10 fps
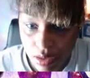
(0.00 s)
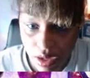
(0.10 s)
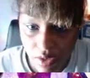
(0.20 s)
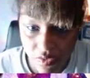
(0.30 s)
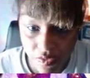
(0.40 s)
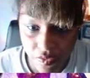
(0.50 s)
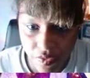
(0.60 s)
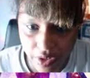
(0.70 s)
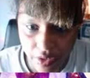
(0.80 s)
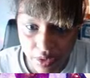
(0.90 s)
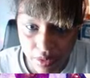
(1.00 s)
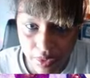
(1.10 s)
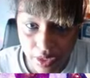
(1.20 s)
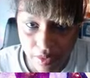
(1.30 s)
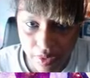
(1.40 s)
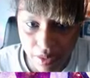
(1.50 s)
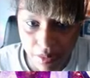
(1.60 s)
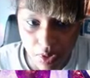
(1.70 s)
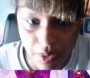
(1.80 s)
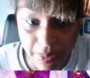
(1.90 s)
I found them. How do I?
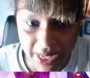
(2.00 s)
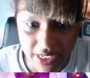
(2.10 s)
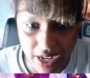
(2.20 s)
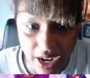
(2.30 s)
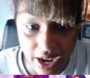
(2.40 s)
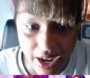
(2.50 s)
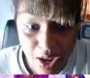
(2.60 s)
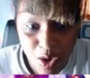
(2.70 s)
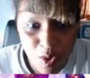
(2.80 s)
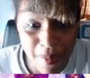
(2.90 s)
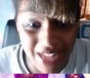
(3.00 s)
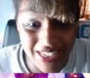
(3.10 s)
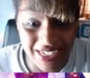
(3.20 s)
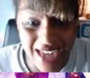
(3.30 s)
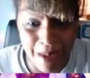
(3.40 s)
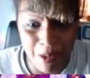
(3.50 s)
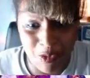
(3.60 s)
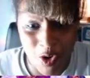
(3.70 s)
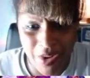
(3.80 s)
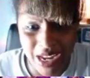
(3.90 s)
Bro, we about to die. We about to die
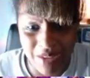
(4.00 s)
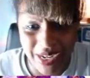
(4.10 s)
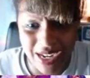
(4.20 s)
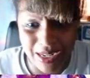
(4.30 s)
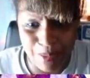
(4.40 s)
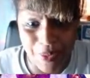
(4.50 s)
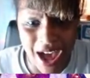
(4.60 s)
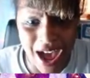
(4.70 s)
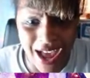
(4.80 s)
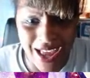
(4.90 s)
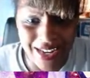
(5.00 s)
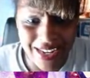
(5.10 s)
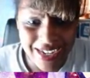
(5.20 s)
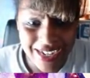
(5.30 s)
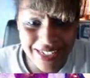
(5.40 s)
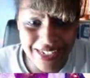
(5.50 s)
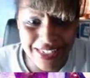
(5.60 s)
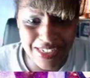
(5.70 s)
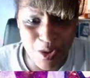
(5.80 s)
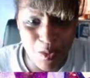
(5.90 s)
before we even get a pot.
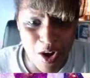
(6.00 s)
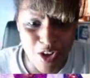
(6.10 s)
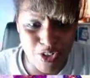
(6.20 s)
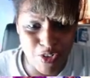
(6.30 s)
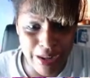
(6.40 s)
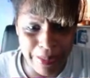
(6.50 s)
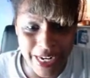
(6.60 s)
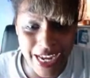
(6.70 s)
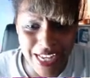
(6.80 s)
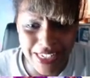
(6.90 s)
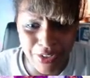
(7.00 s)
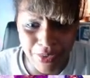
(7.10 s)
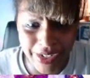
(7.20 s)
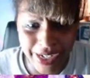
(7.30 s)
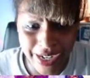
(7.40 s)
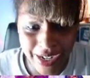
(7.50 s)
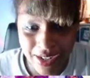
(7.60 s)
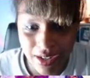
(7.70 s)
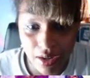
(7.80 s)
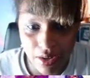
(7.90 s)
This is the worst dream in
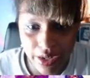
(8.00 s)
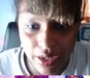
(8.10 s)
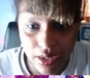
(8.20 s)
history. Or